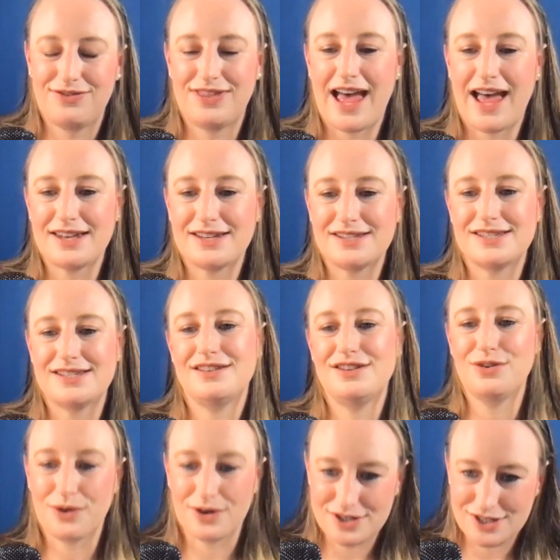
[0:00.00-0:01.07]
that's
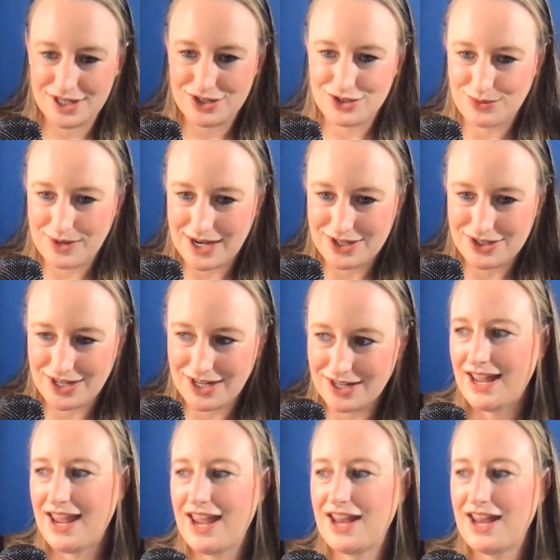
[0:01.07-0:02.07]
your situation.